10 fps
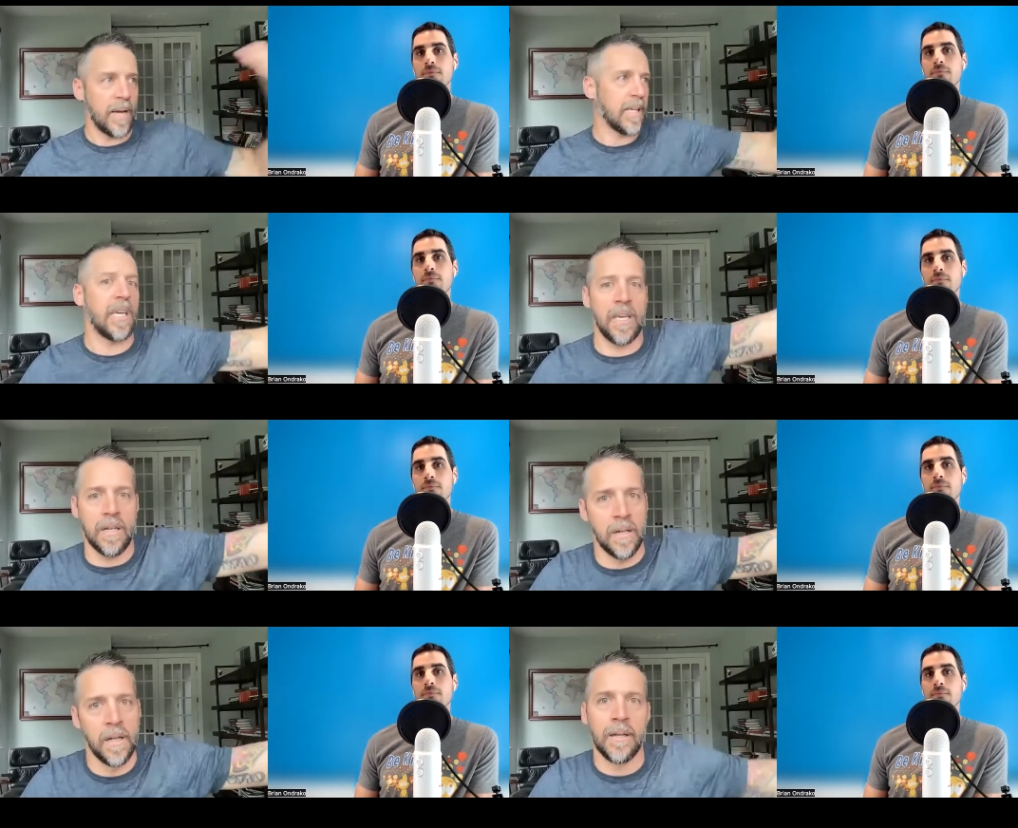
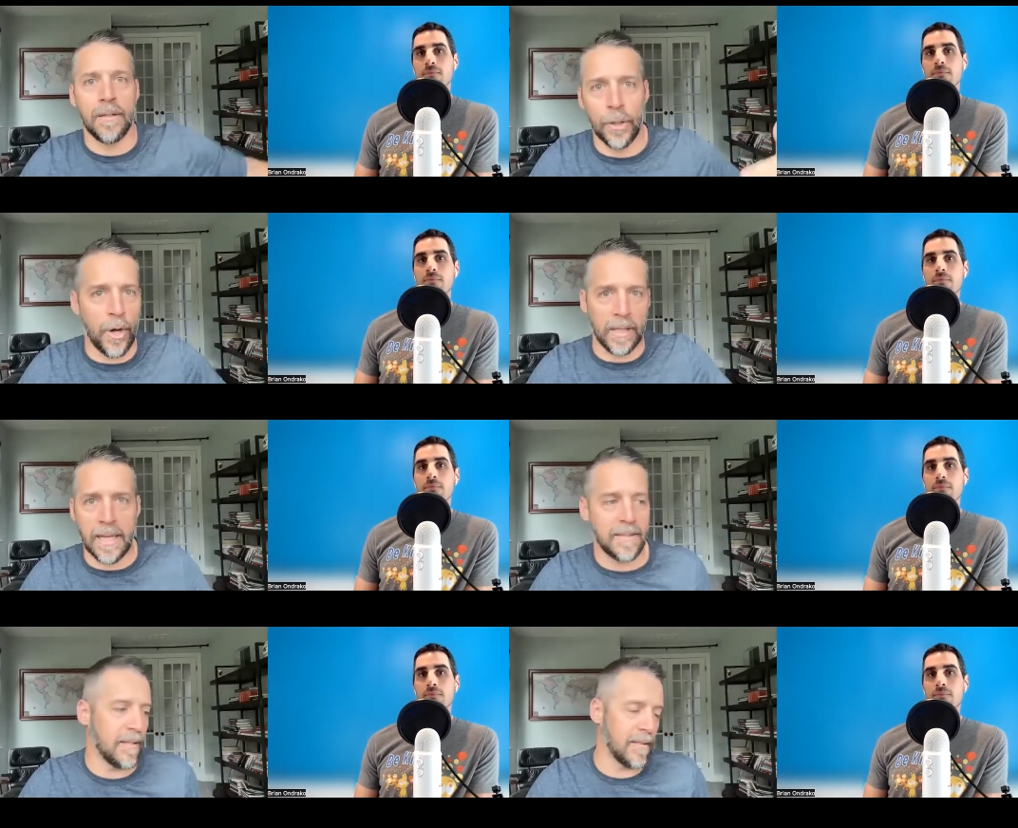Speaker 1: kid learning
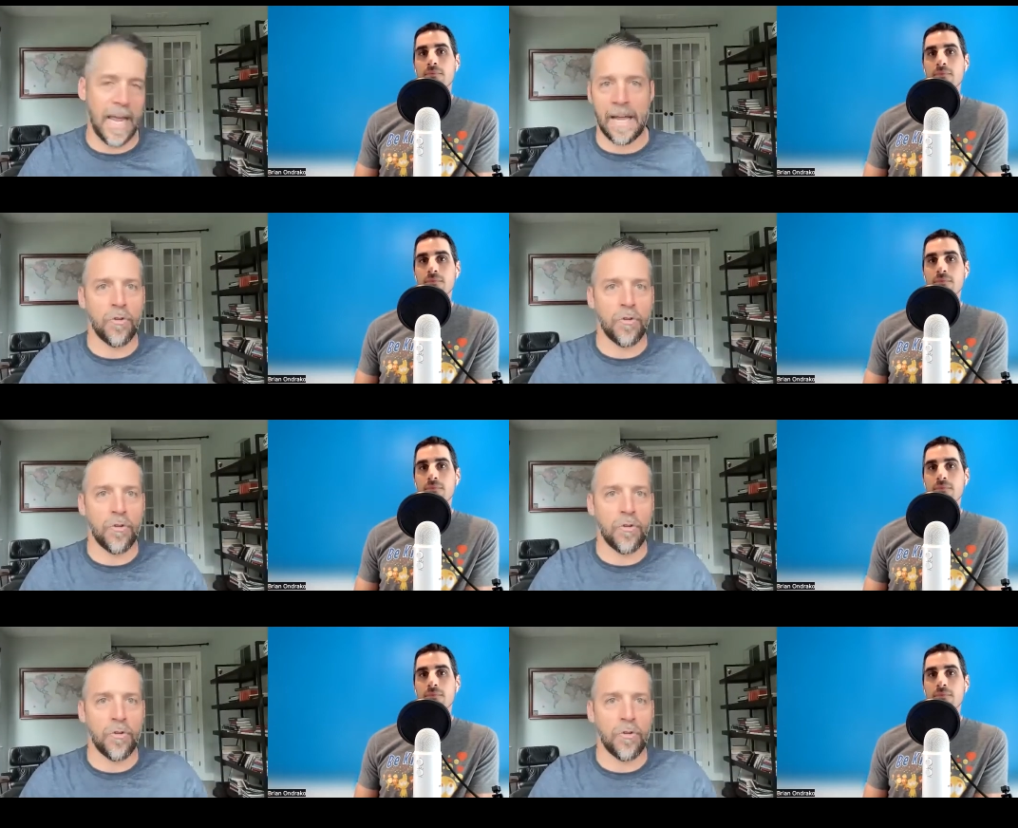lessons at